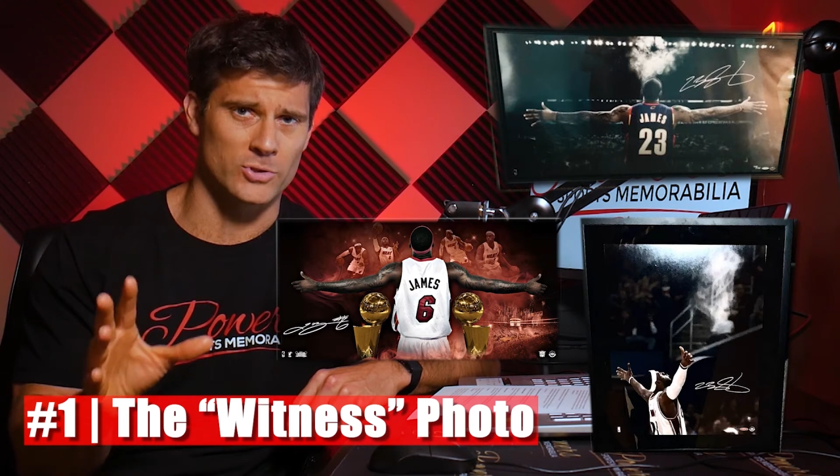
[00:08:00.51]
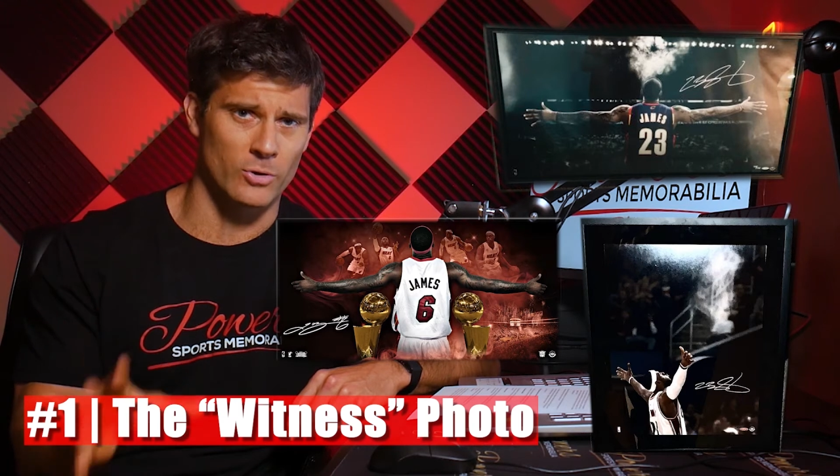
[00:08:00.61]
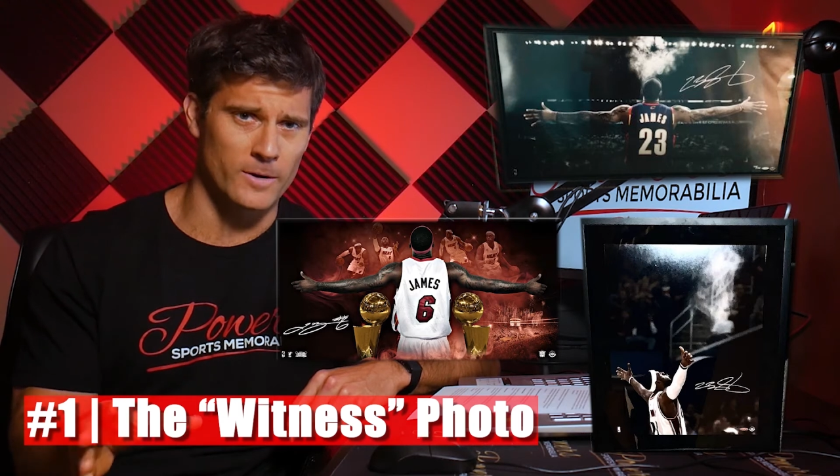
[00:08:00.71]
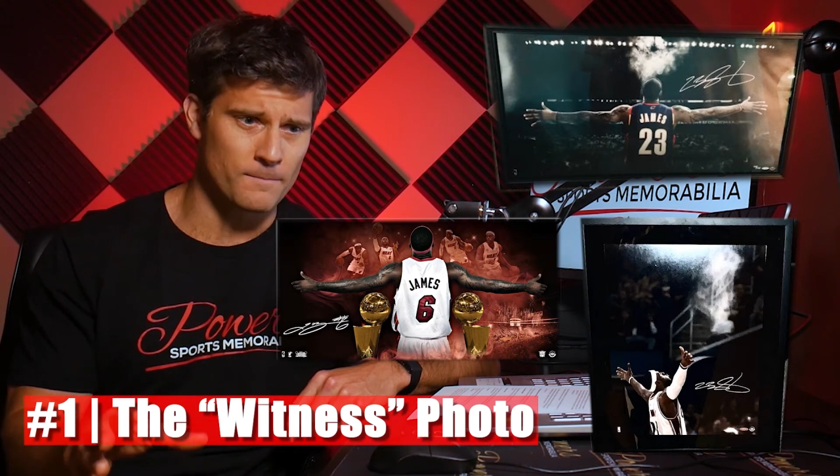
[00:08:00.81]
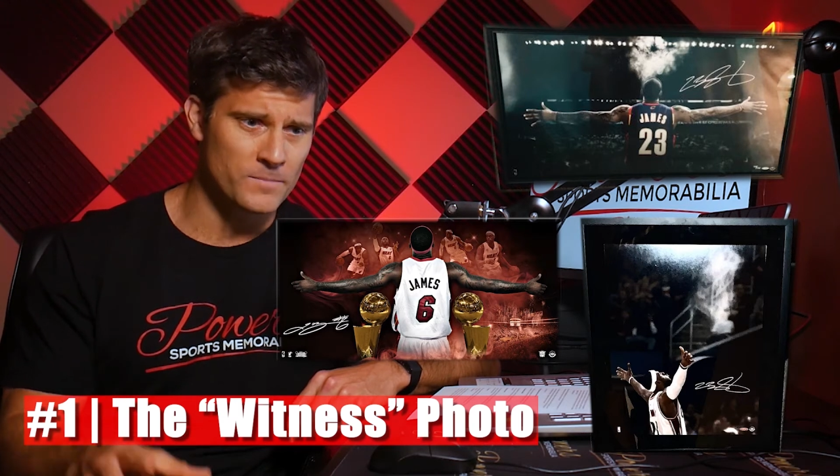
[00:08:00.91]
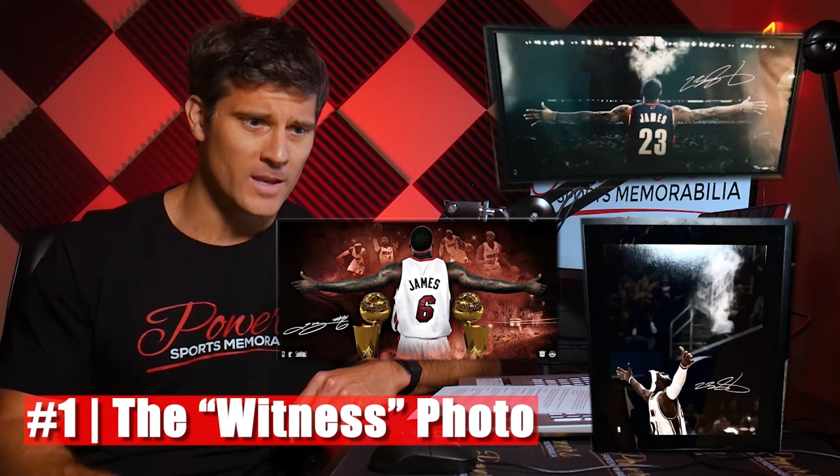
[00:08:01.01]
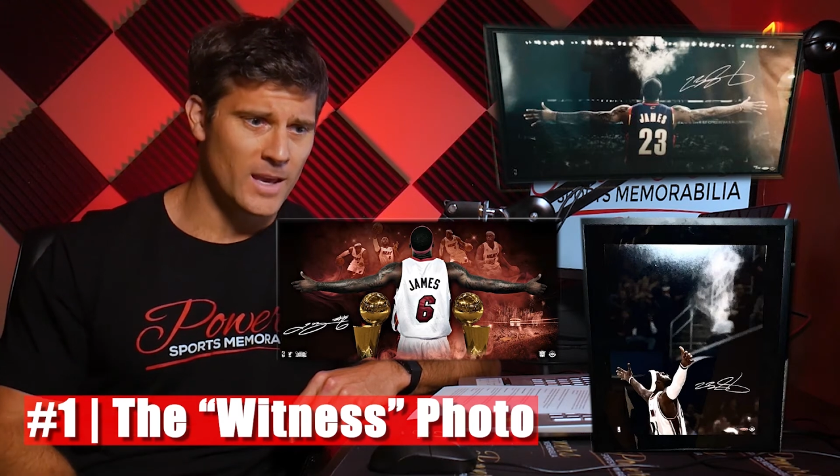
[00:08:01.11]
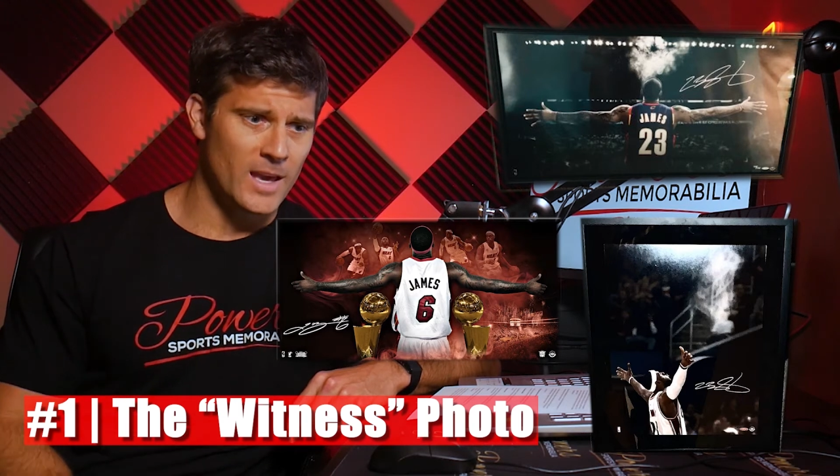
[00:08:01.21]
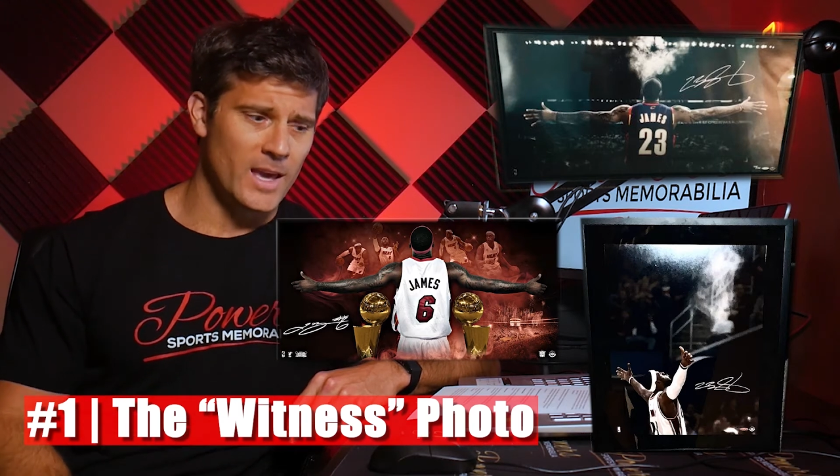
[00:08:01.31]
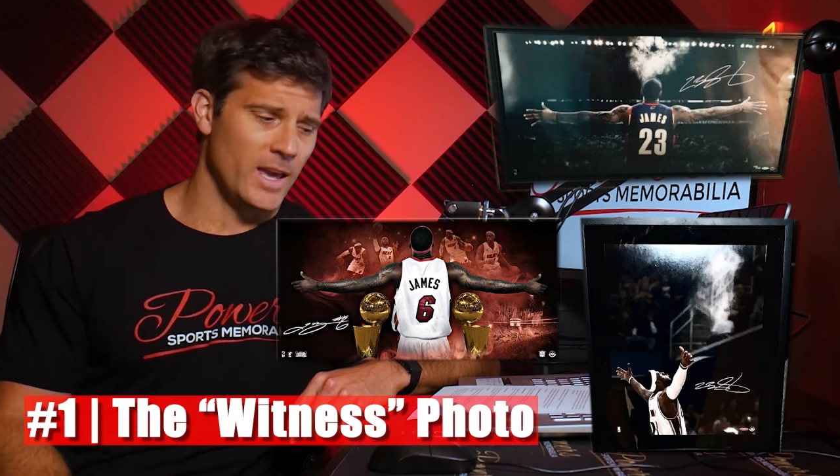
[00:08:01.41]
Jordan.
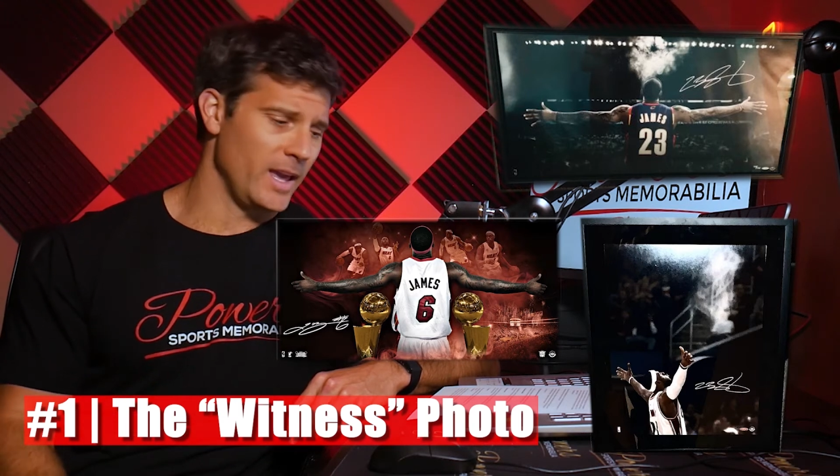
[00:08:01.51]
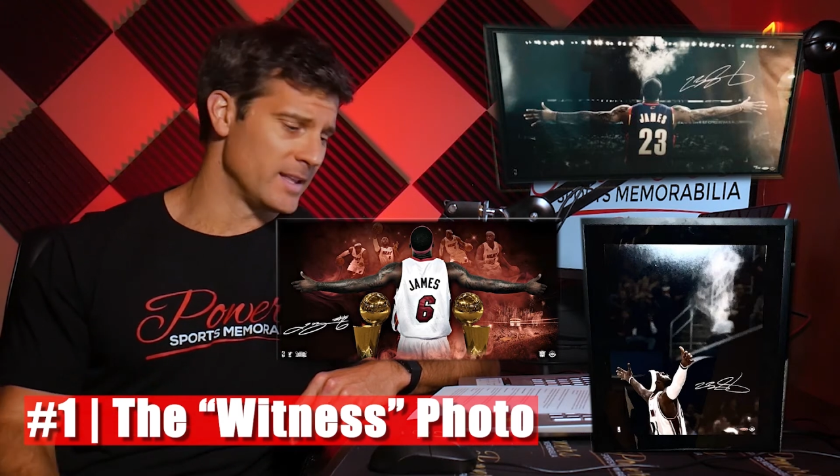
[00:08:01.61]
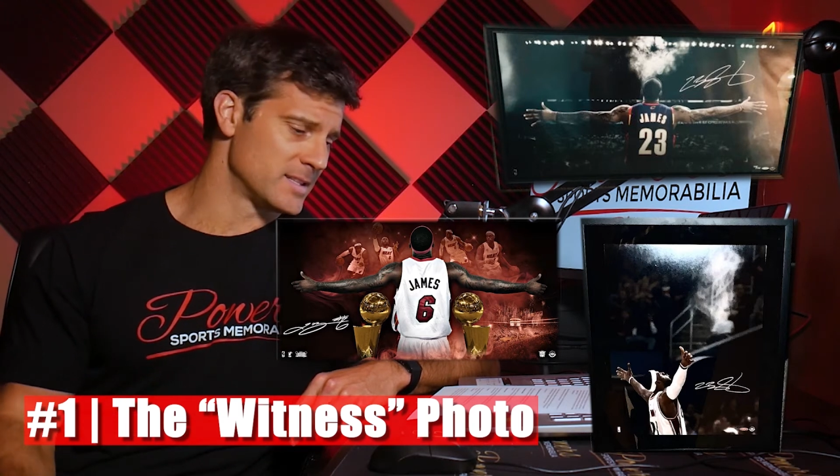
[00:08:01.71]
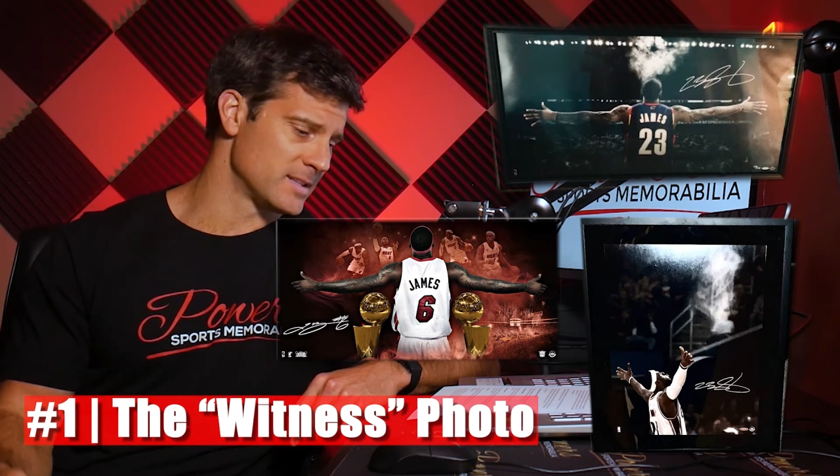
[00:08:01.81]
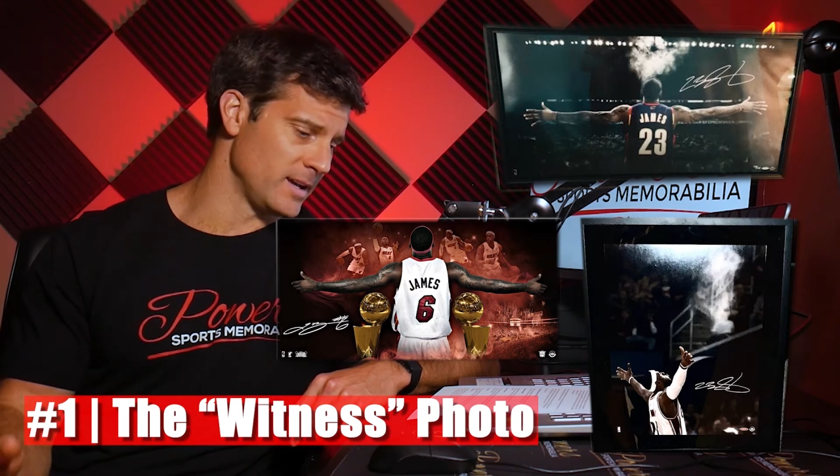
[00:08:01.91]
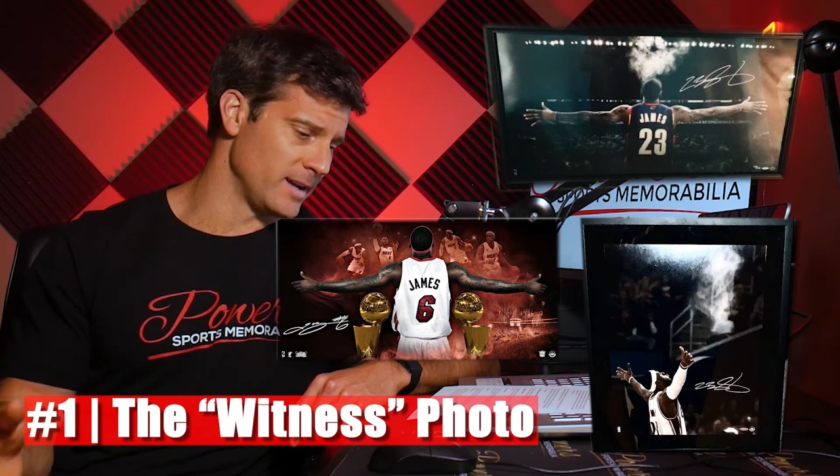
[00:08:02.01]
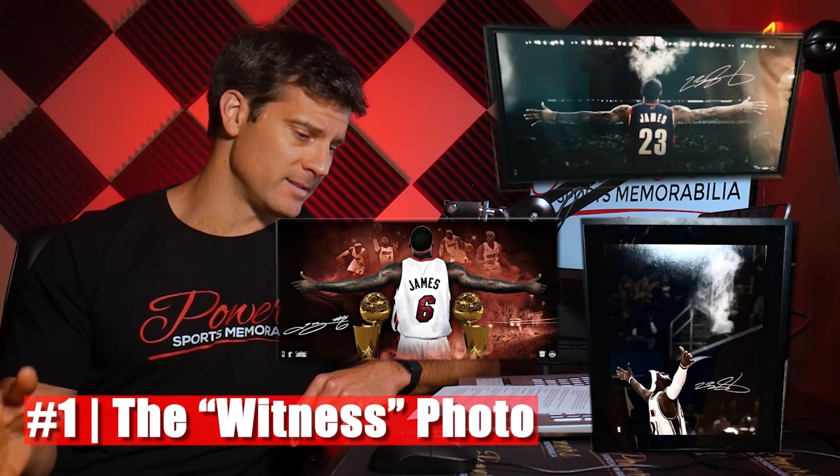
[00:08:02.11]
It's